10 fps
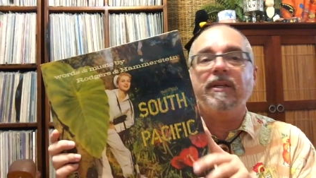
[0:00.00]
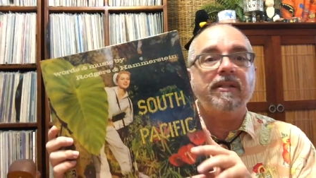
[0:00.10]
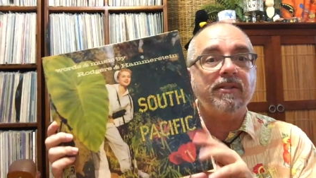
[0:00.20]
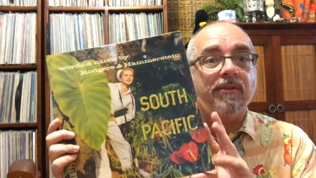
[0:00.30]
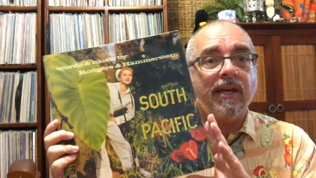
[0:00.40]
But
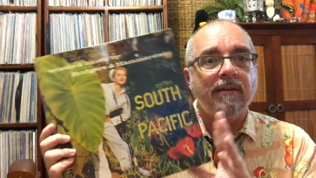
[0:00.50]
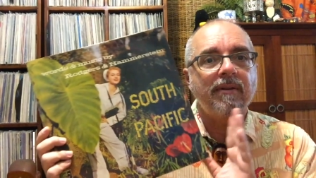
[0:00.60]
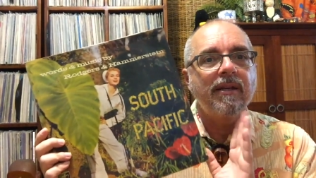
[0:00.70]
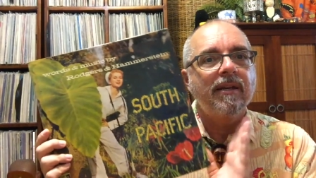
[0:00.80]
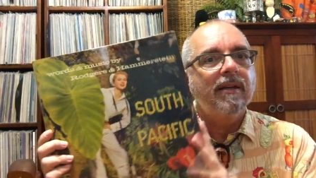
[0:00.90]
until
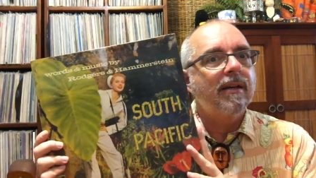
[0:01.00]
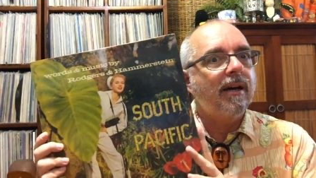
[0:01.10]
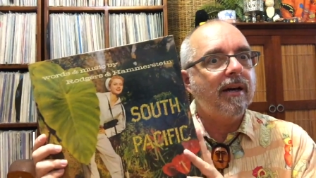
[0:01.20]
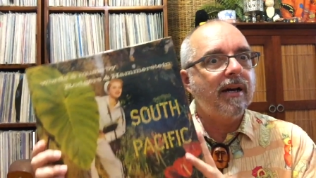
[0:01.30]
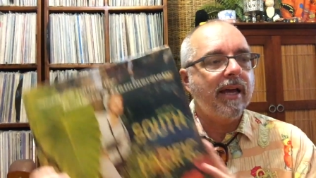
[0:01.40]
then,
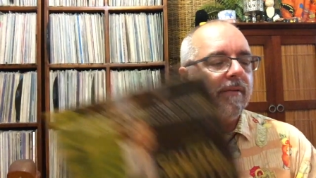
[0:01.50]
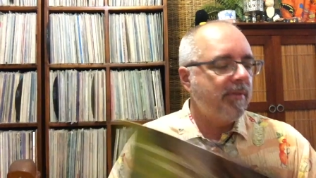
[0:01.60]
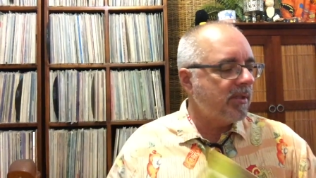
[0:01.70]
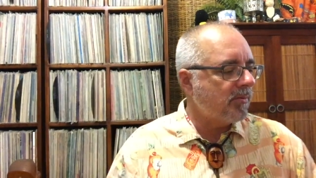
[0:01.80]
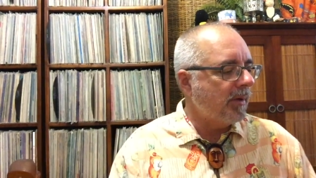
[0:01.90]
uh, I
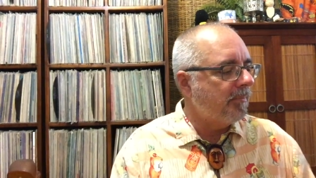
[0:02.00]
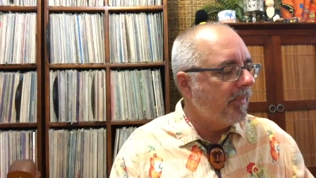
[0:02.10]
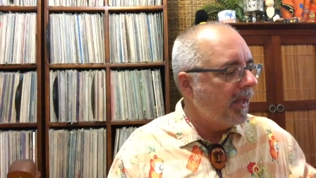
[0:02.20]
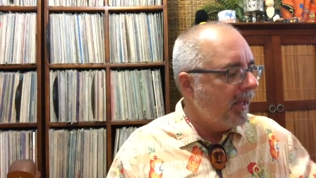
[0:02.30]
have this one.